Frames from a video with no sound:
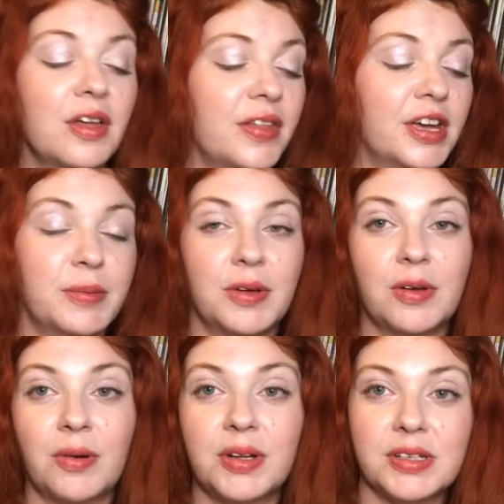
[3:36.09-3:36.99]
That could be
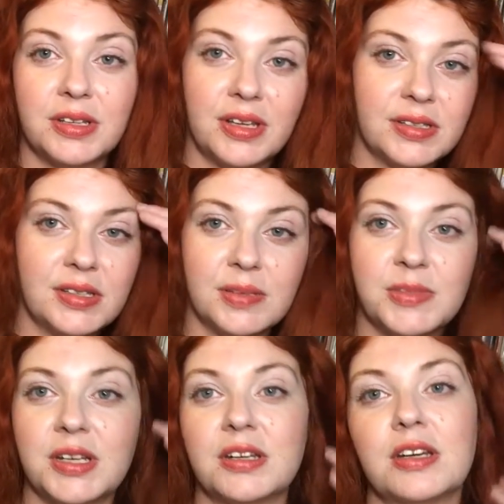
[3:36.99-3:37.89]
going to like see some
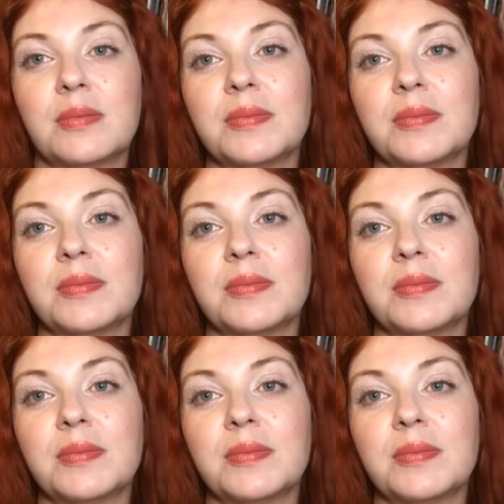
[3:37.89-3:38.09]
stand up,